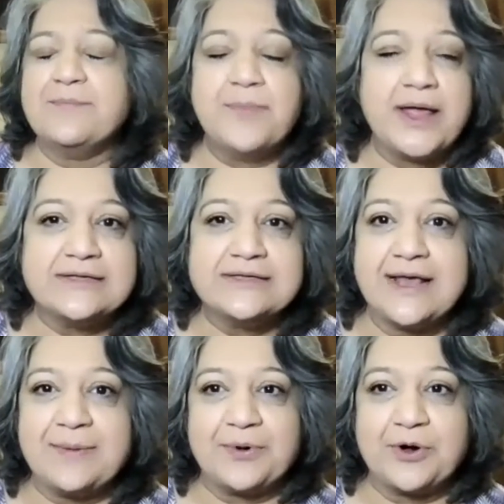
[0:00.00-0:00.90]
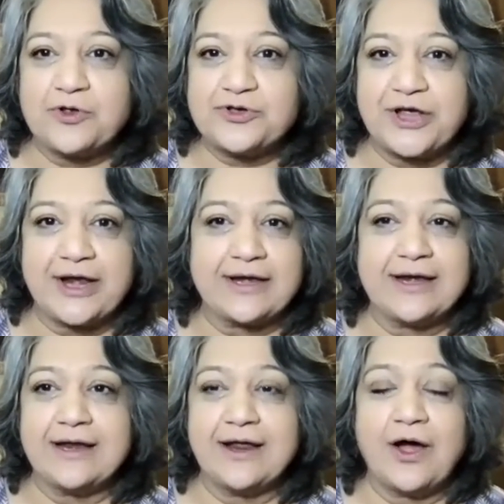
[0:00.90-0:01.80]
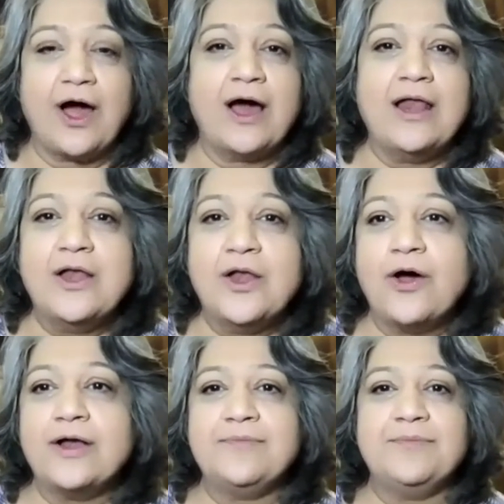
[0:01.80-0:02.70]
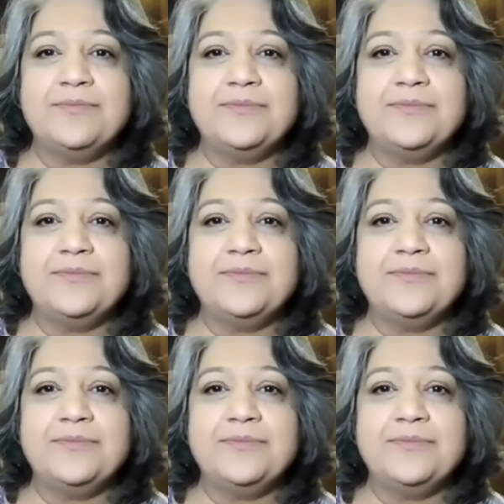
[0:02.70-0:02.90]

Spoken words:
amazing project. A lot